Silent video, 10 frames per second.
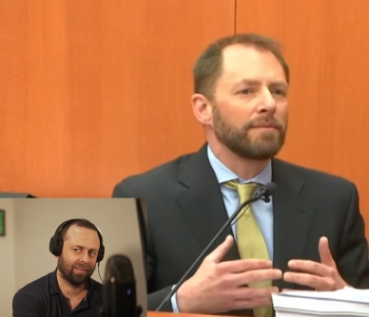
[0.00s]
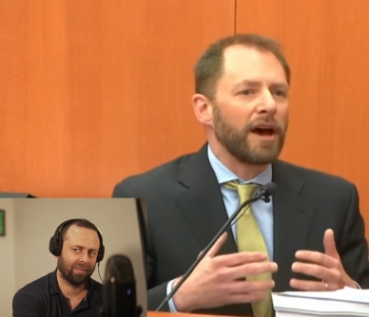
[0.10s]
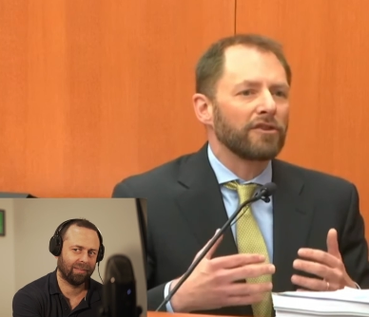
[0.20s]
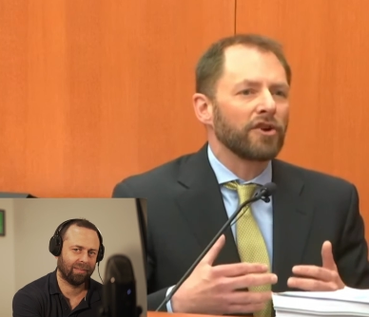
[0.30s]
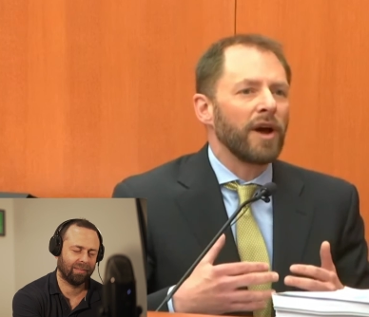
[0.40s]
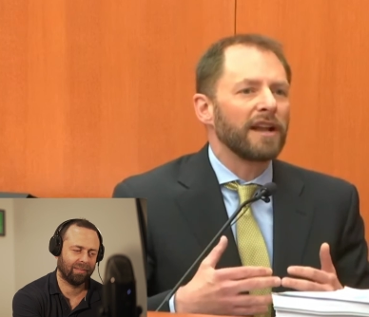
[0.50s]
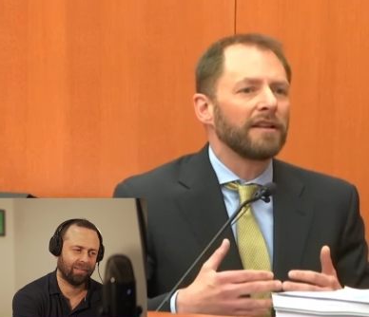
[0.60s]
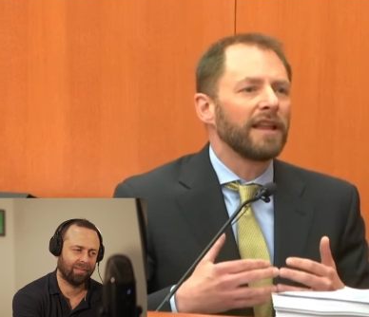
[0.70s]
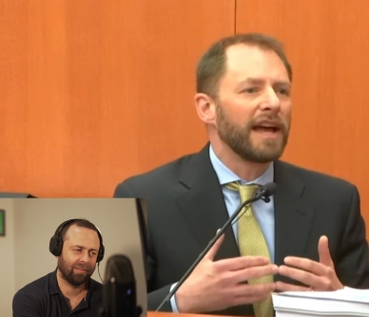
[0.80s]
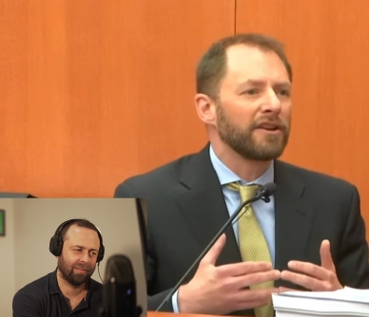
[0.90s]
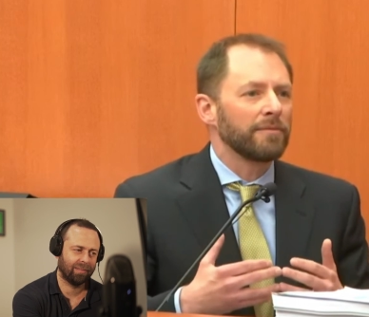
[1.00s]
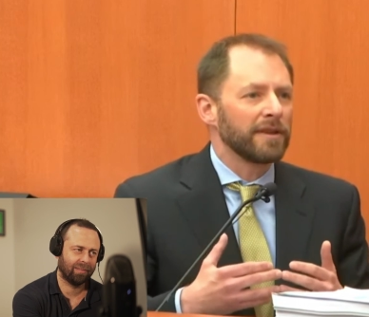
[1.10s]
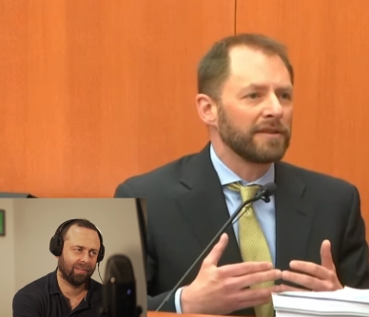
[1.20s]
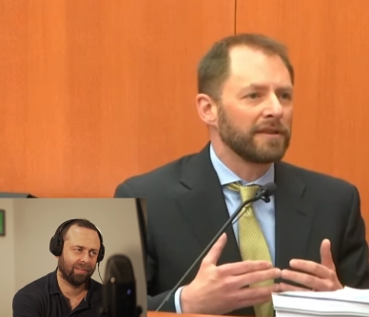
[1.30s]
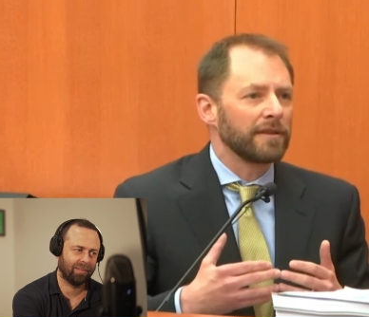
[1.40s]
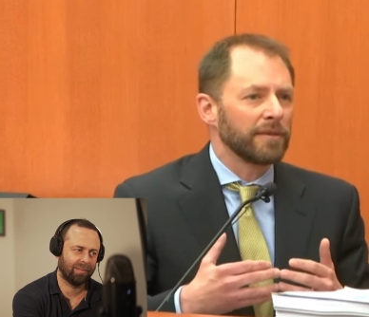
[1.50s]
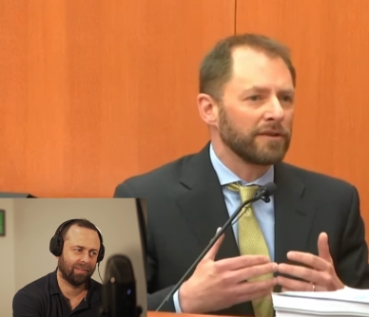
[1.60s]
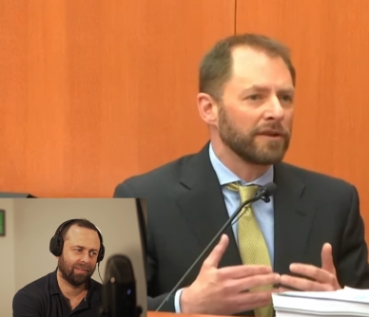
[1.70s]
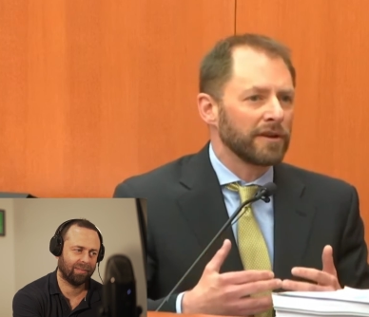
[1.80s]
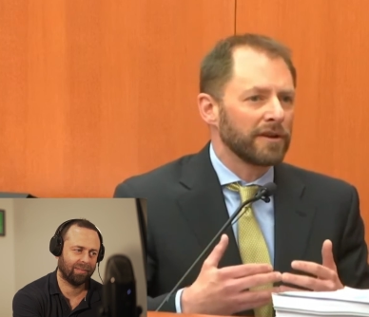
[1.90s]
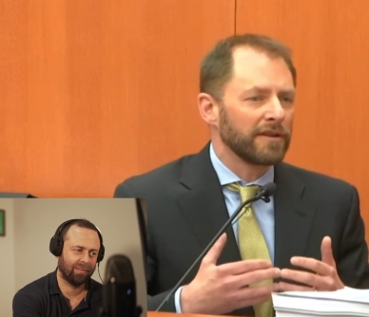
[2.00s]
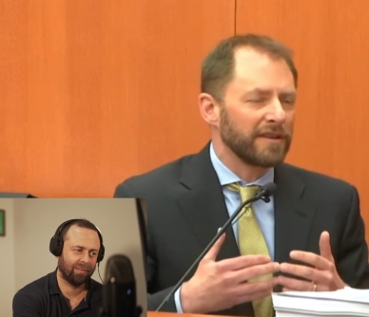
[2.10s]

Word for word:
Speaker 1: Paltrow had to land on Miss, Mr.